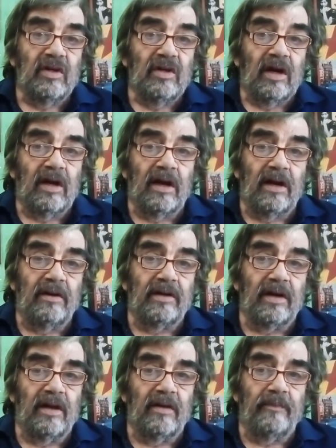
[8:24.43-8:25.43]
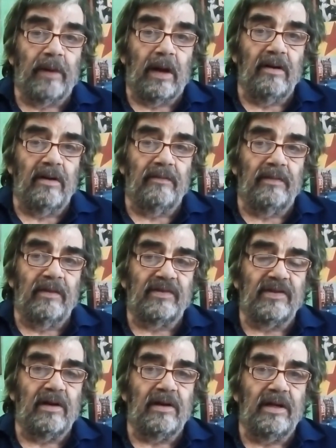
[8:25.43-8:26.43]
And uh, both, the,
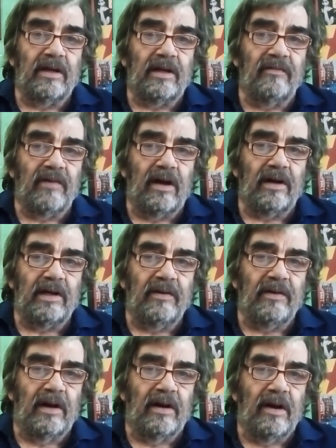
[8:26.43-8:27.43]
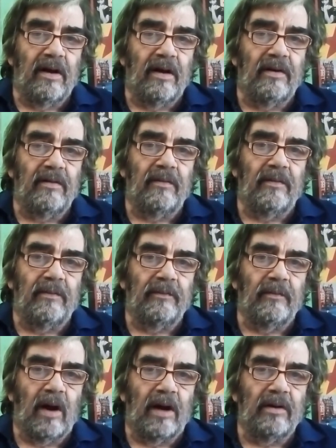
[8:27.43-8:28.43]
certainly the Cavani
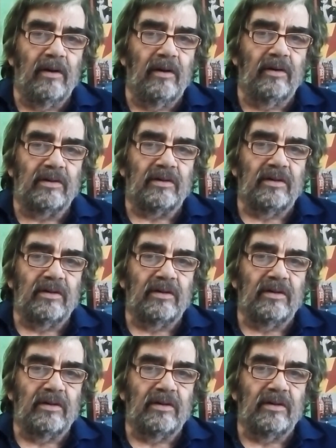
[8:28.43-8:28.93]
one looked